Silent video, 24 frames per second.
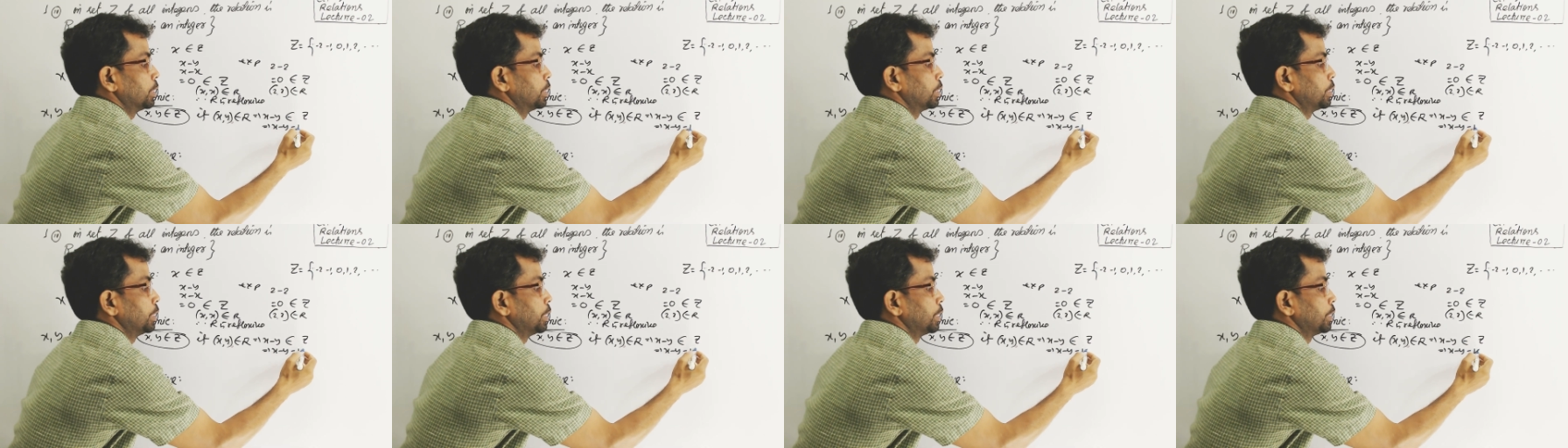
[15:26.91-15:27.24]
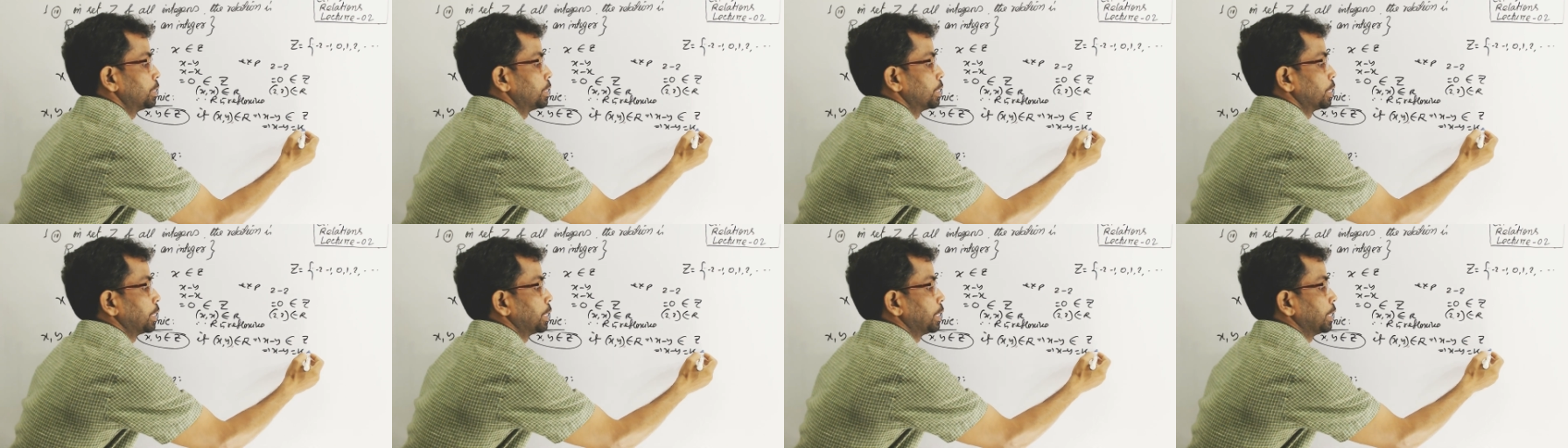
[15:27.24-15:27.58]
say,
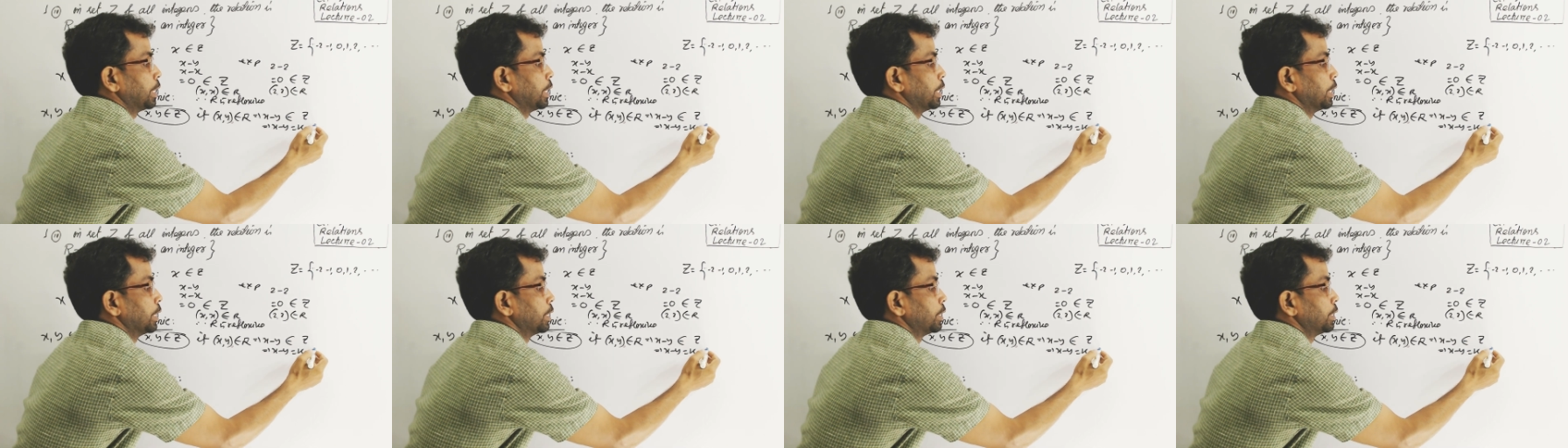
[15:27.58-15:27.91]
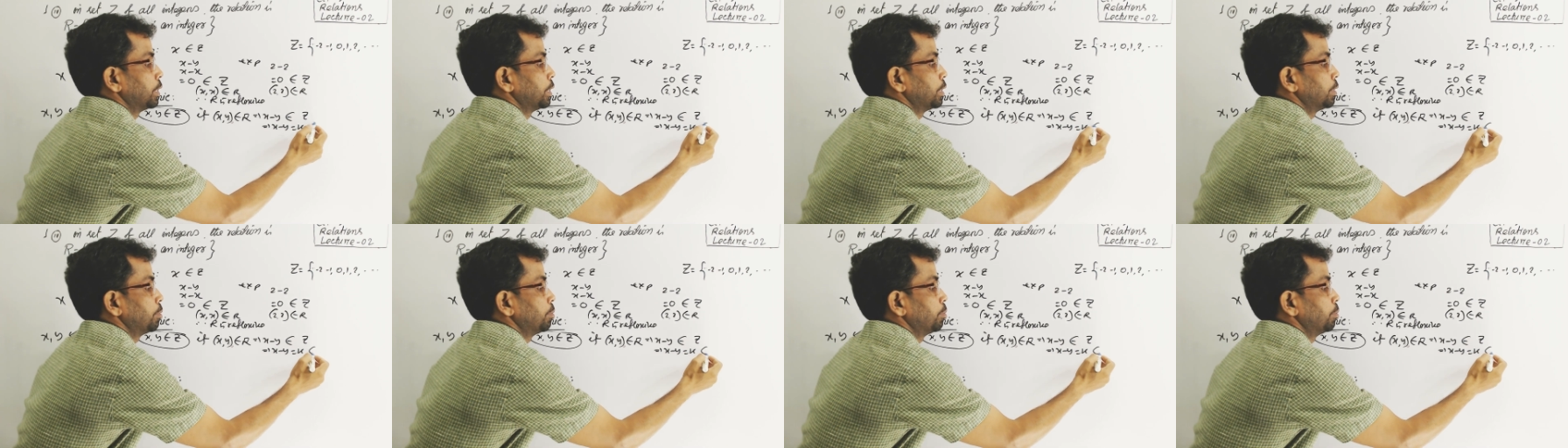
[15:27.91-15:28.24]
k
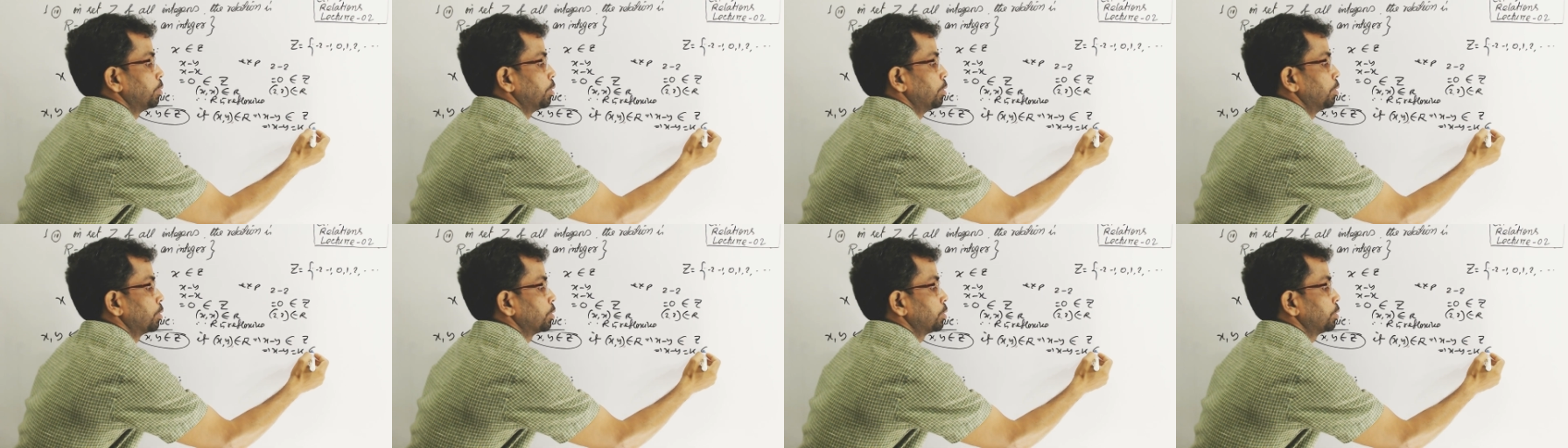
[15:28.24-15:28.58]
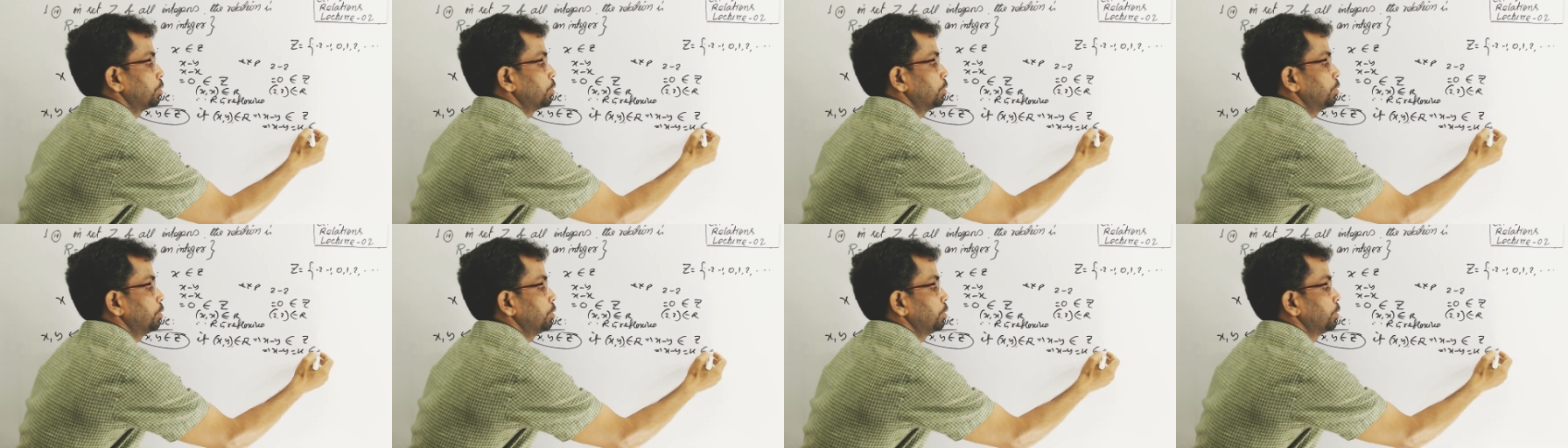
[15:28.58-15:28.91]
belongs to
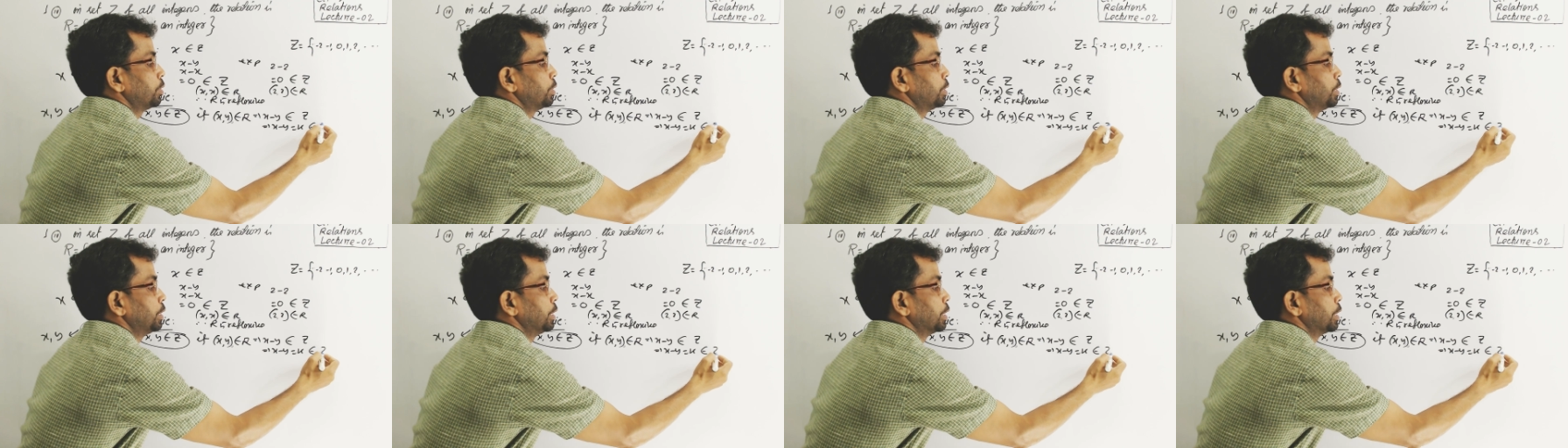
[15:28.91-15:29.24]
z.